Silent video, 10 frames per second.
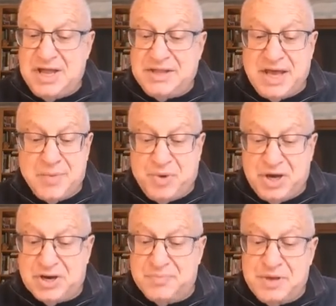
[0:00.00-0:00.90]
They
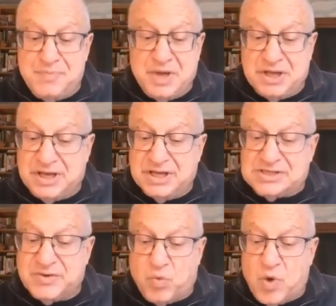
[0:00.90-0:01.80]
appear to be
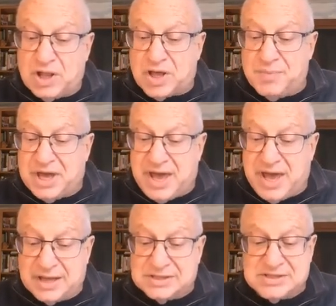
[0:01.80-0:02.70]
millions of welcoming
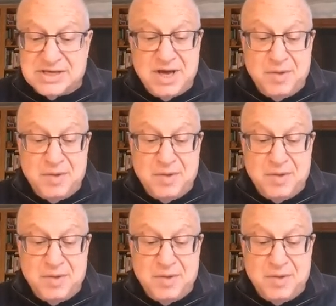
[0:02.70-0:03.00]
hands